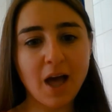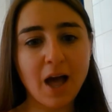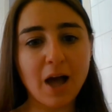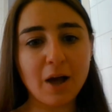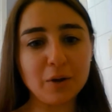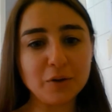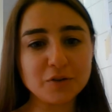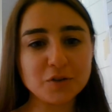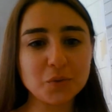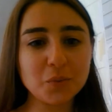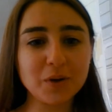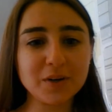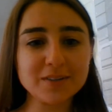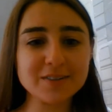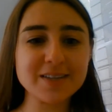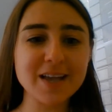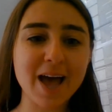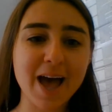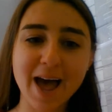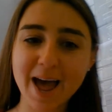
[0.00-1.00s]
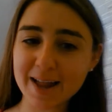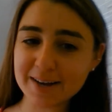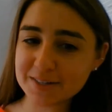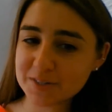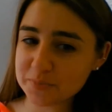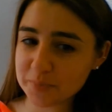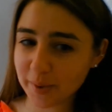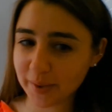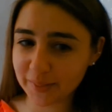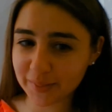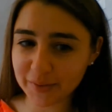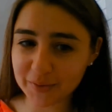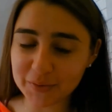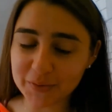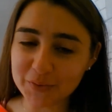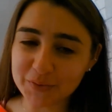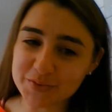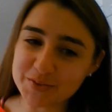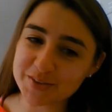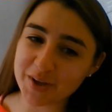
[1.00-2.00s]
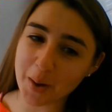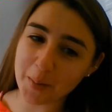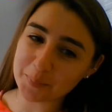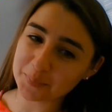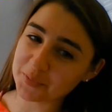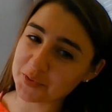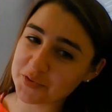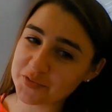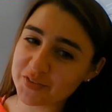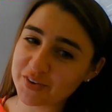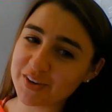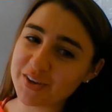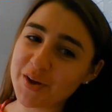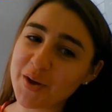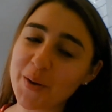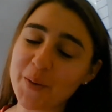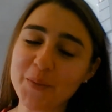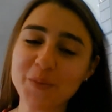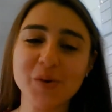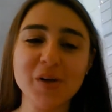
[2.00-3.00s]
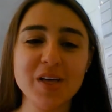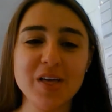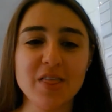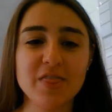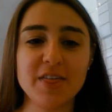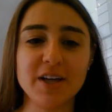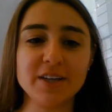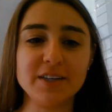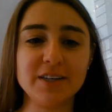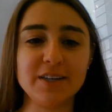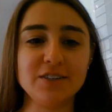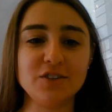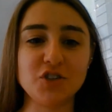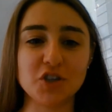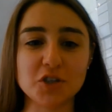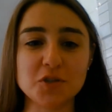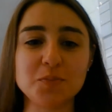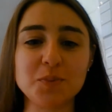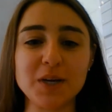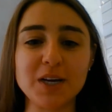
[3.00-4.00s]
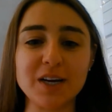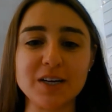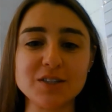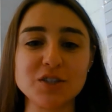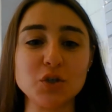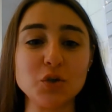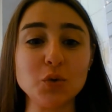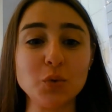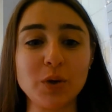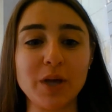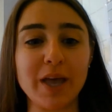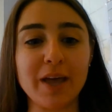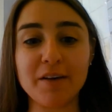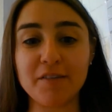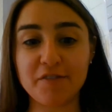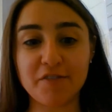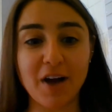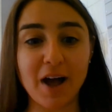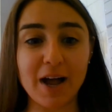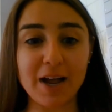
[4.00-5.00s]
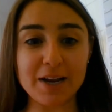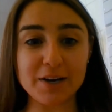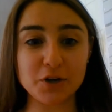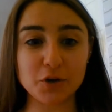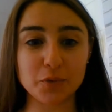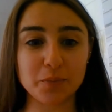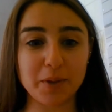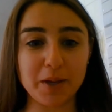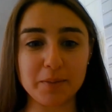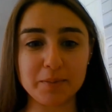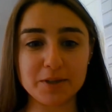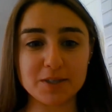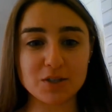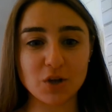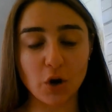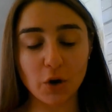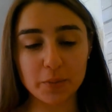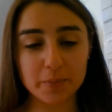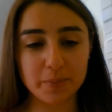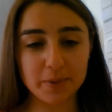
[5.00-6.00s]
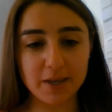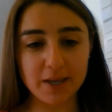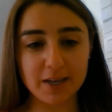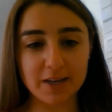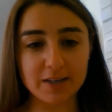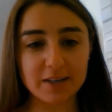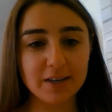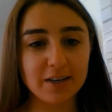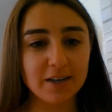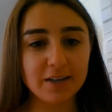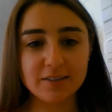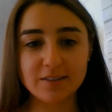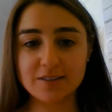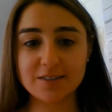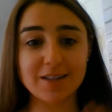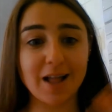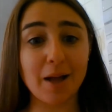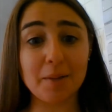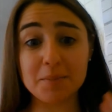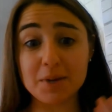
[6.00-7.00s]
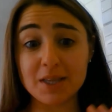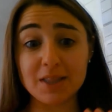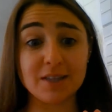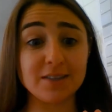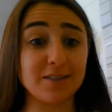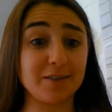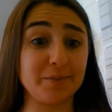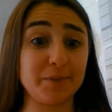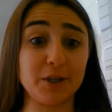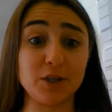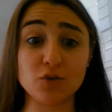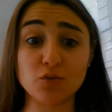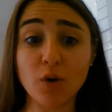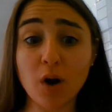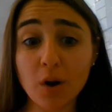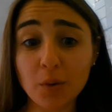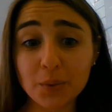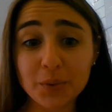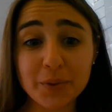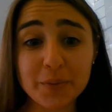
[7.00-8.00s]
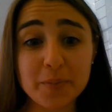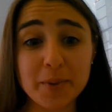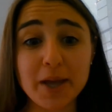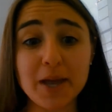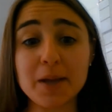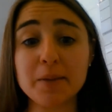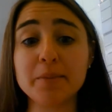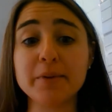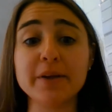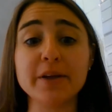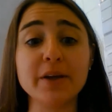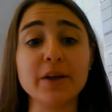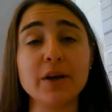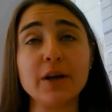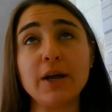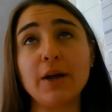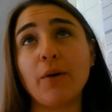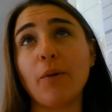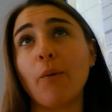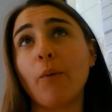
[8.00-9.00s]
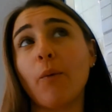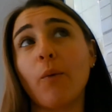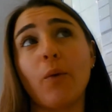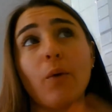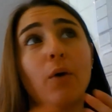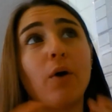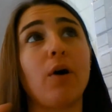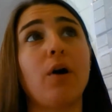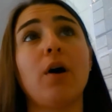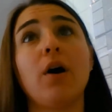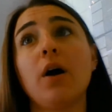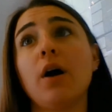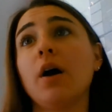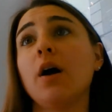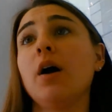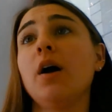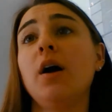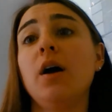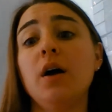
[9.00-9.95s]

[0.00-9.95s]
I also wanted to add to my little Doppler video that just because you can't find your baby's heartbeat does not mean that something's wrong with the baby or,